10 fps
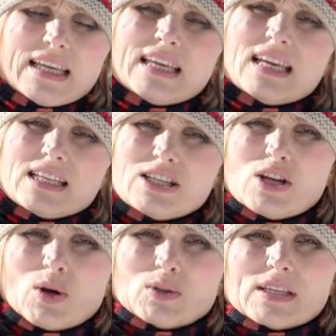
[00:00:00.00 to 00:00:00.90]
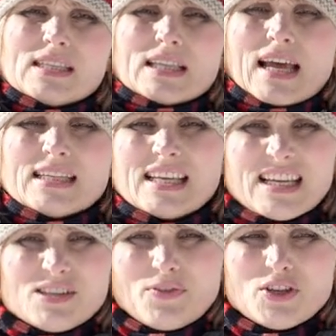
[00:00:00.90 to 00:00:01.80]
he's noticed that
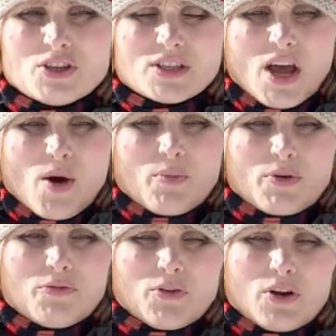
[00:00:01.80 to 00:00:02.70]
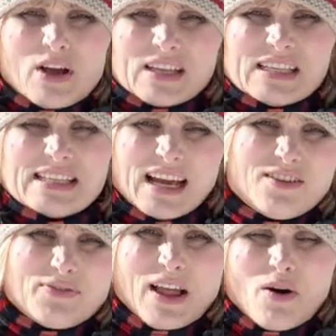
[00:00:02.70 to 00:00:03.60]
his finches prefer
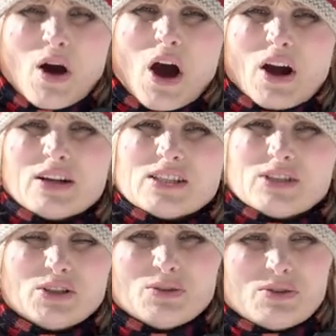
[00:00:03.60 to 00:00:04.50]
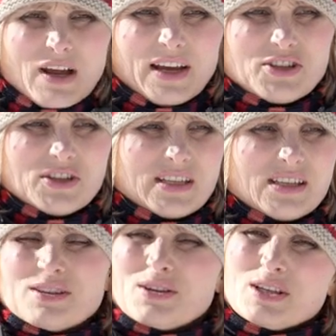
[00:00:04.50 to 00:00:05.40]
sunflower hearts to Niger
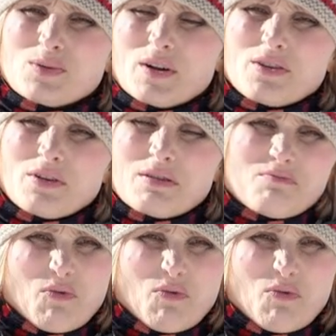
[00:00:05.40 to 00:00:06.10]
seeds, so he's wondering